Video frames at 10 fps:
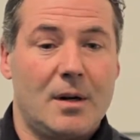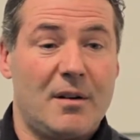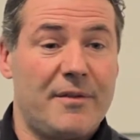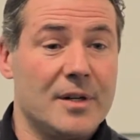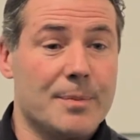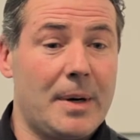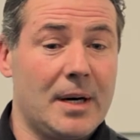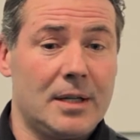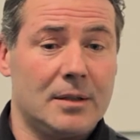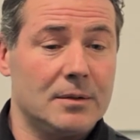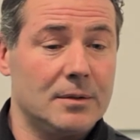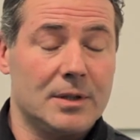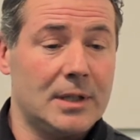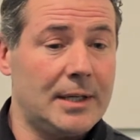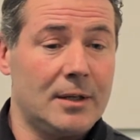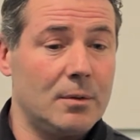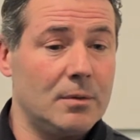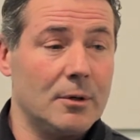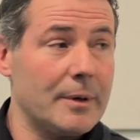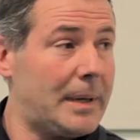our first buyer, which is a lady
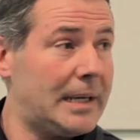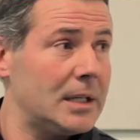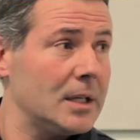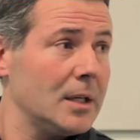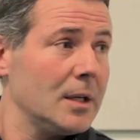called Lauretta,